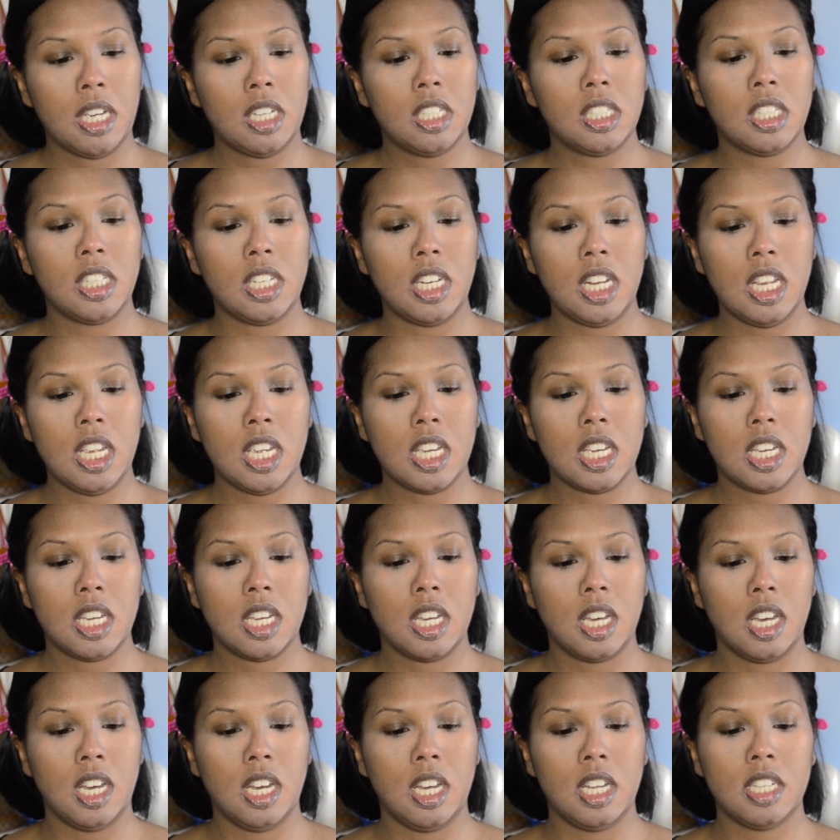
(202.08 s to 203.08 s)
Clinique
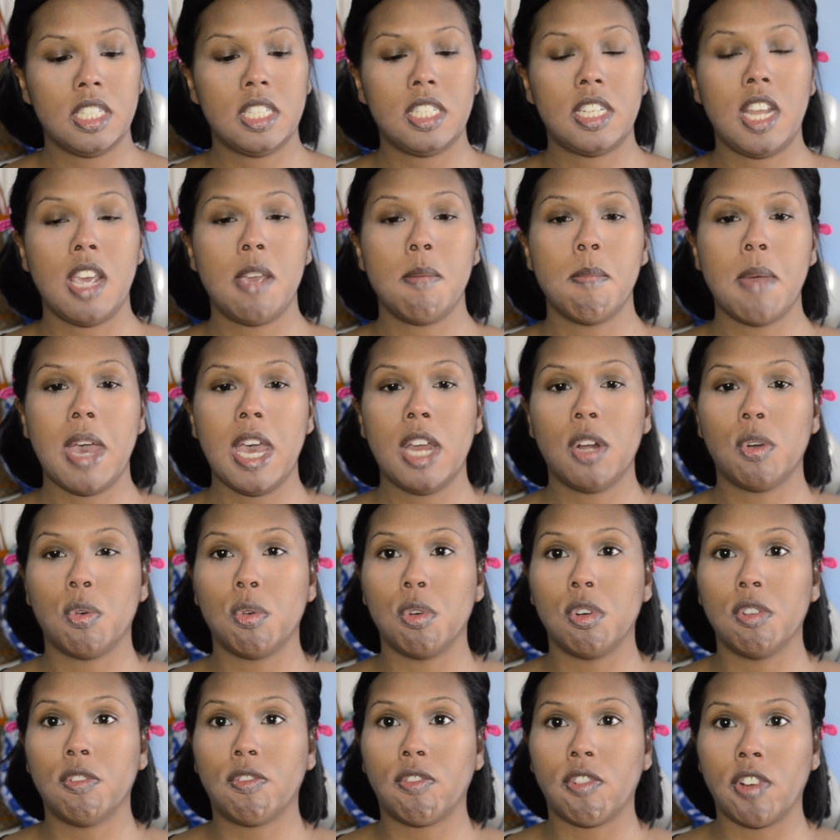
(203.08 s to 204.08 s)
Stay Matte
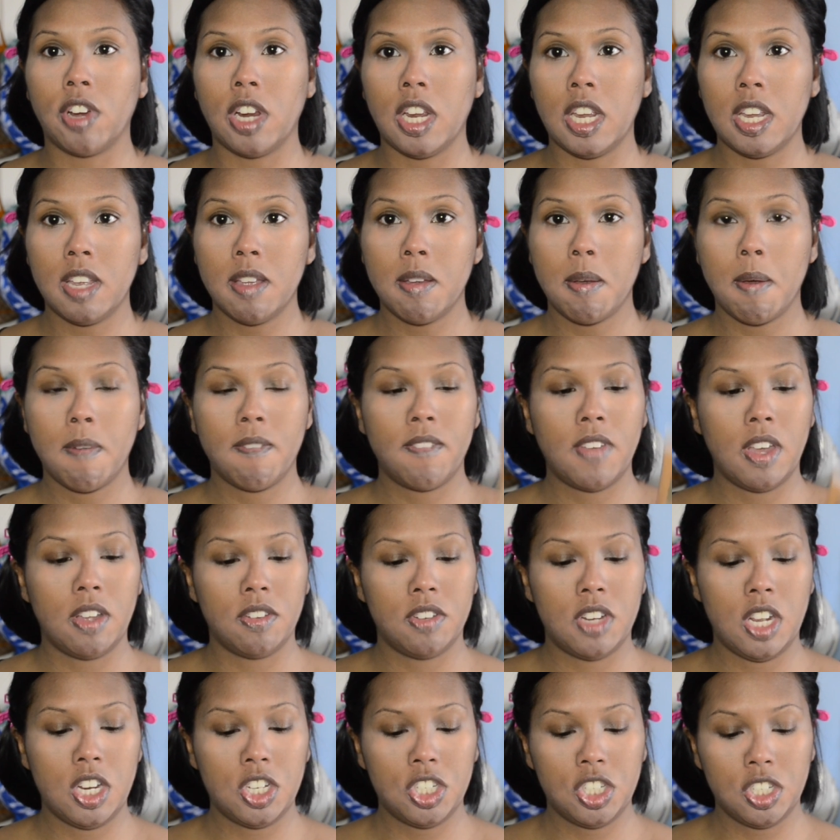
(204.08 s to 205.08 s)
Oil Free
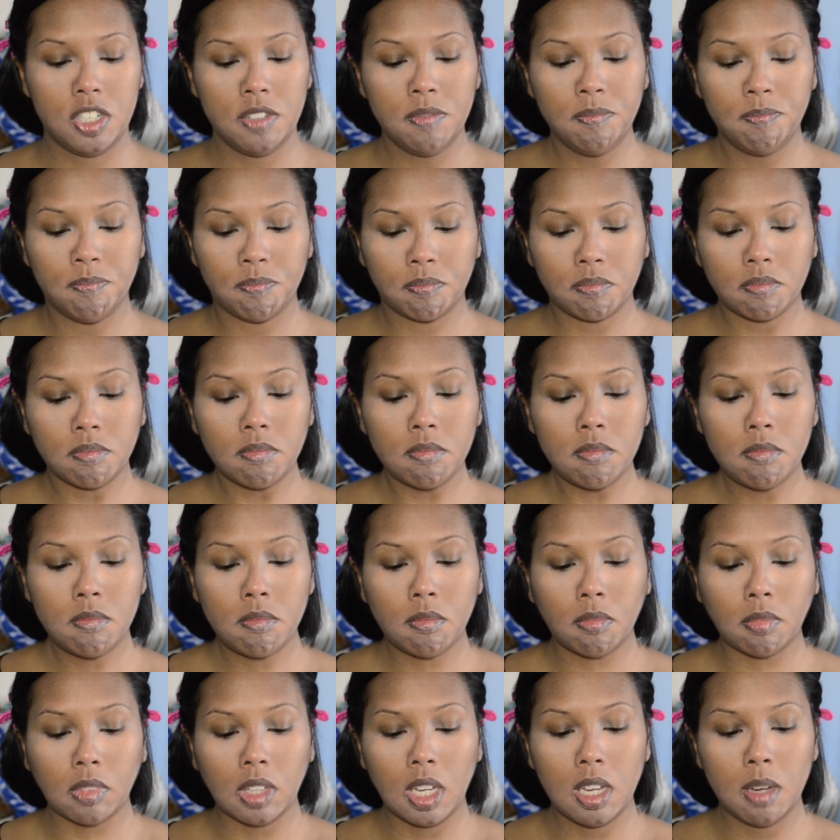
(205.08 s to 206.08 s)
Foundation.
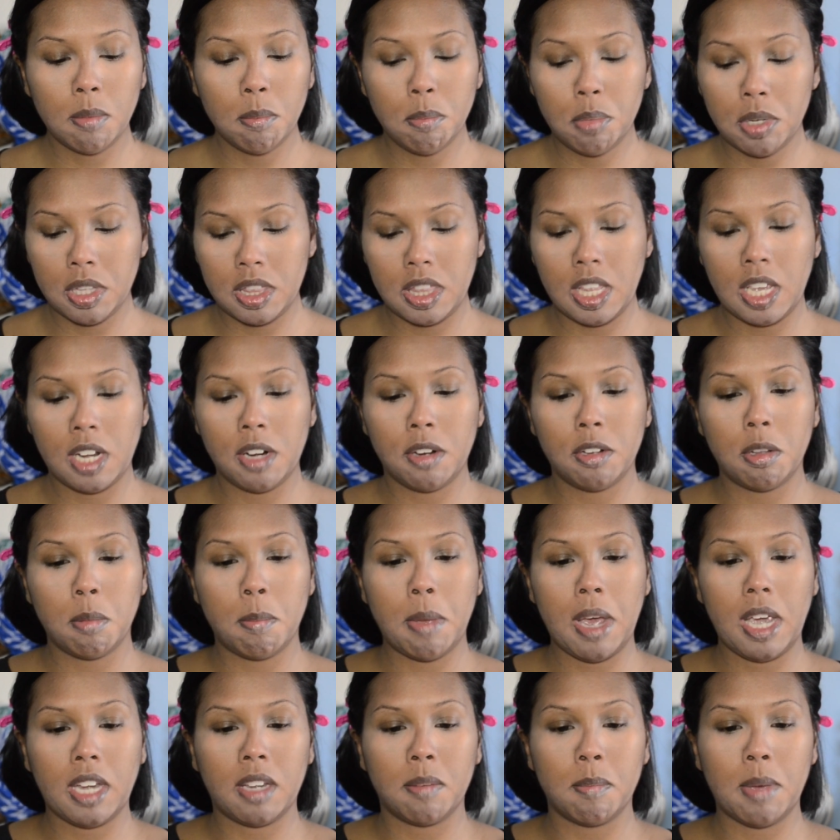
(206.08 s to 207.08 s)
I'm going to put that on the
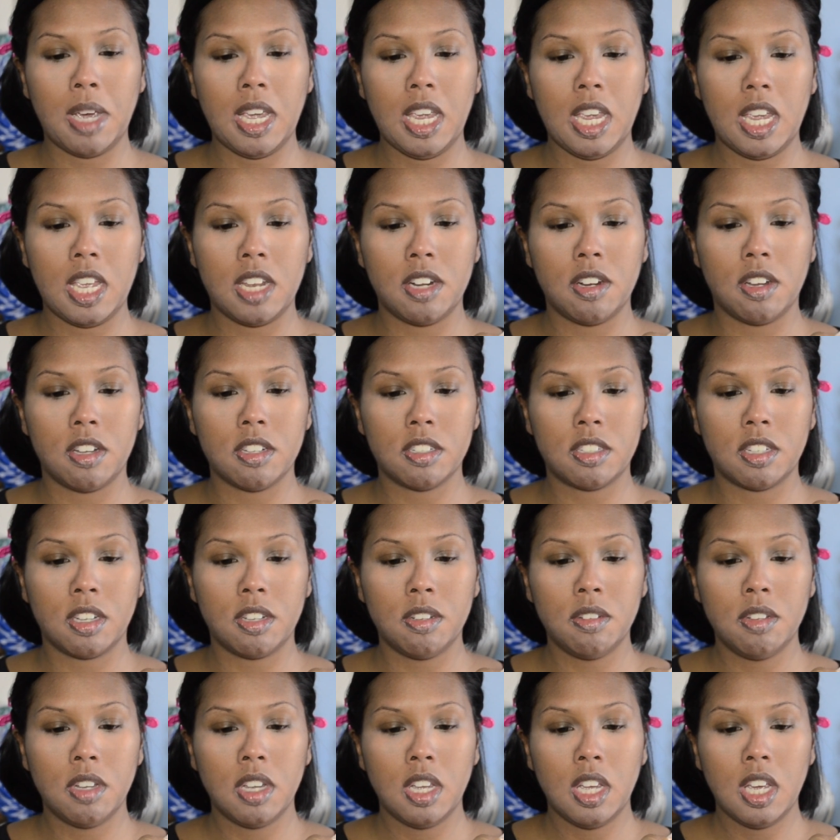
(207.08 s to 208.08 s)
back of my hand
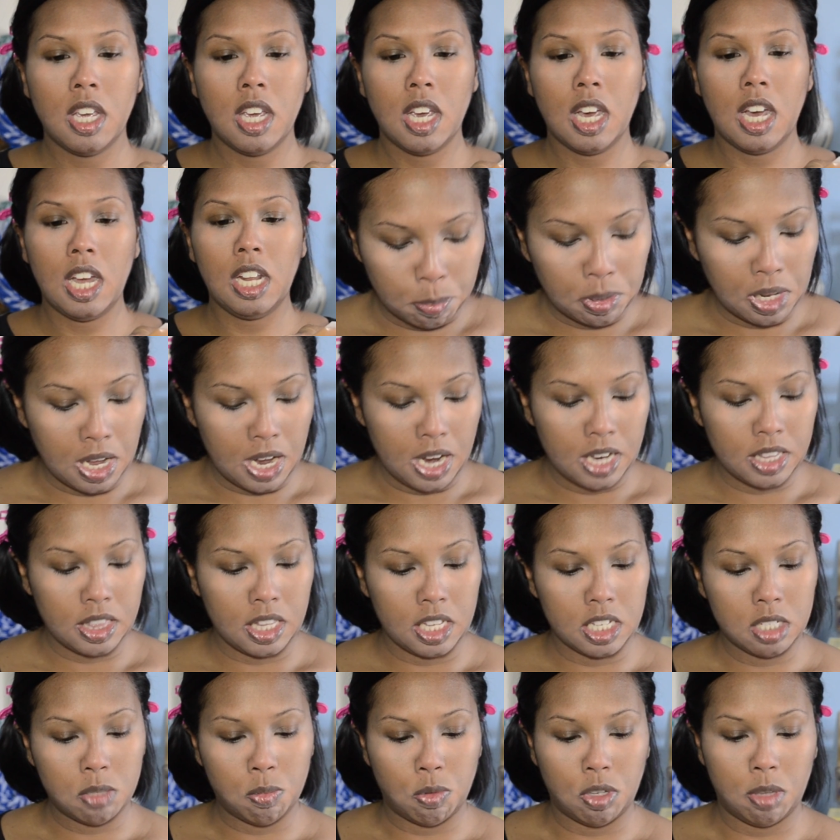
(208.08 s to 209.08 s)
also. I'm applying
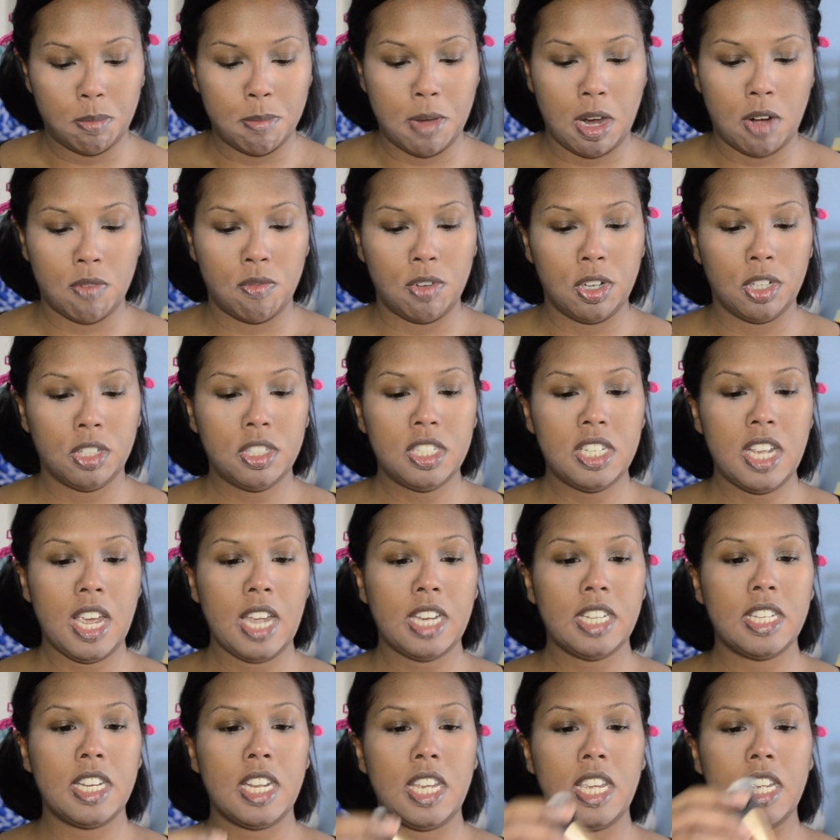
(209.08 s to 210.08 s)
this with my Real
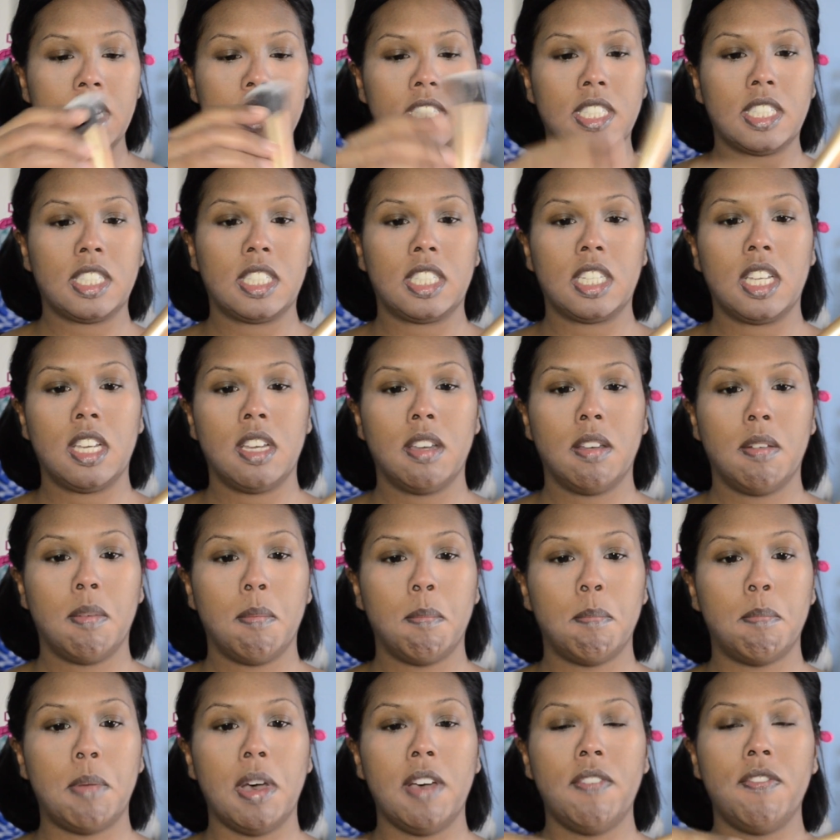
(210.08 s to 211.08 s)
Techniques
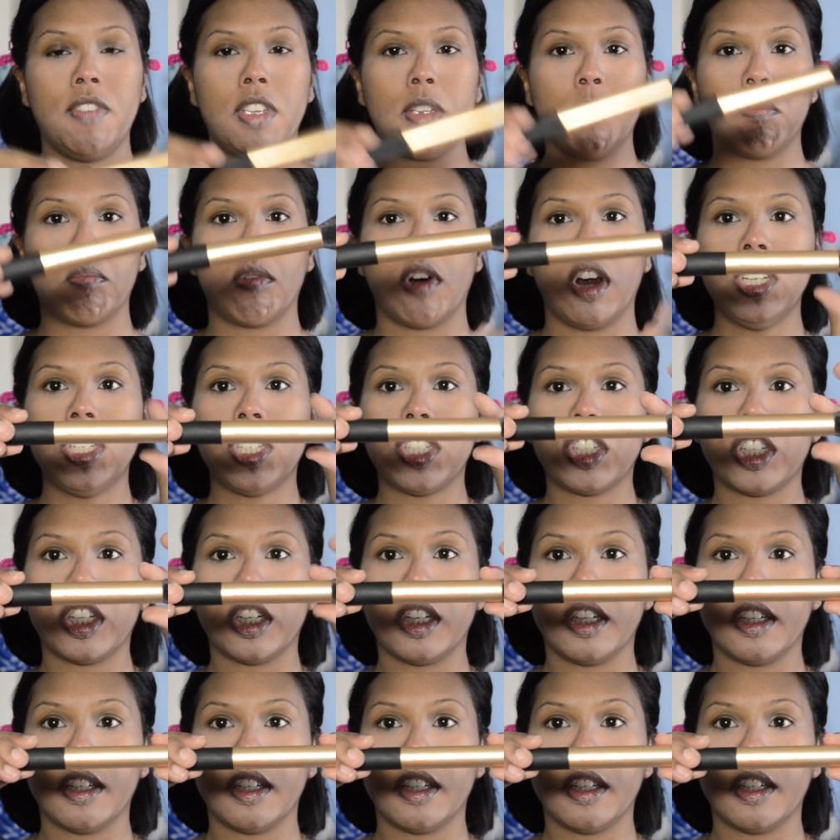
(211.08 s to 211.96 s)
buffing brush.